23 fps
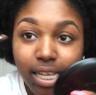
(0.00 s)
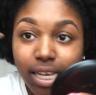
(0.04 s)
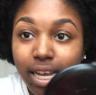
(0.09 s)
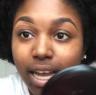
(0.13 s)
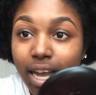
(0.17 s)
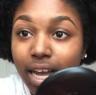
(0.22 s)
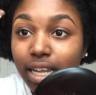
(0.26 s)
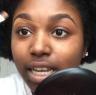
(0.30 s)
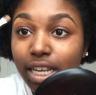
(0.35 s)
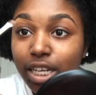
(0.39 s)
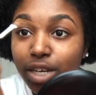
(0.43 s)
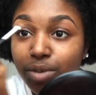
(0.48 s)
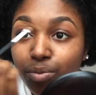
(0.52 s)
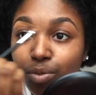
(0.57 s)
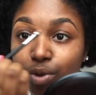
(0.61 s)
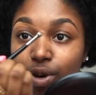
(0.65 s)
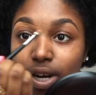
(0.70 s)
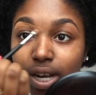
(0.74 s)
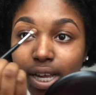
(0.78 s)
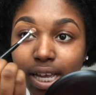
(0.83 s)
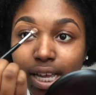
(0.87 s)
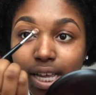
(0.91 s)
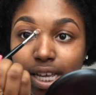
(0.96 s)
I kind of like to
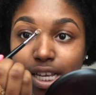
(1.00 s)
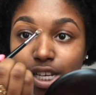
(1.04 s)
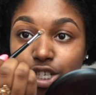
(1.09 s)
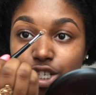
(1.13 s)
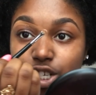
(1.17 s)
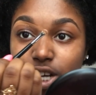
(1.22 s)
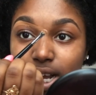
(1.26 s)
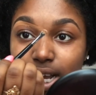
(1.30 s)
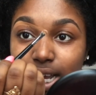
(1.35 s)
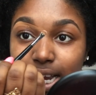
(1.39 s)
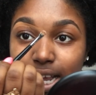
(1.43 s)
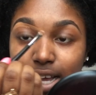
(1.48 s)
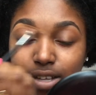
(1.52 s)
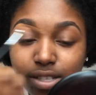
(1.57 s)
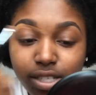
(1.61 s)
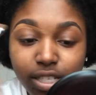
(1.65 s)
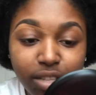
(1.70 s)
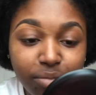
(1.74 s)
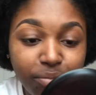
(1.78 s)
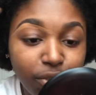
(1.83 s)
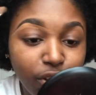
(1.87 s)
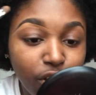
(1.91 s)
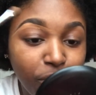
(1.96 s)
bring it and drag it out
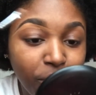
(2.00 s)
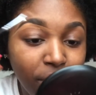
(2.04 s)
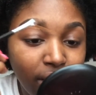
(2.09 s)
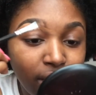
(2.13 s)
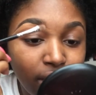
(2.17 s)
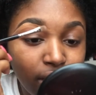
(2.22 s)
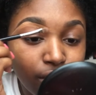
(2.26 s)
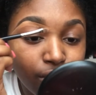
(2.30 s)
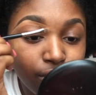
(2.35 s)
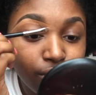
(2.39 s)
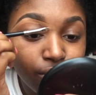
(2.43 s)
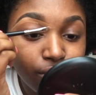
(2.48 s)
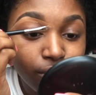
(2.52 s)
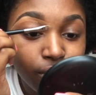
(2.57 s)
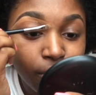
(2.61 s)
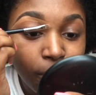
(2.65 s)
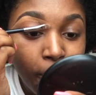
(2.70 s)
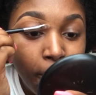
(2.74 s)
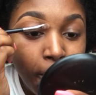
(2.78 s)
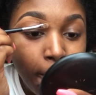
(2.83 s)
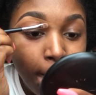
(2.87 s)
to the middle of my nose.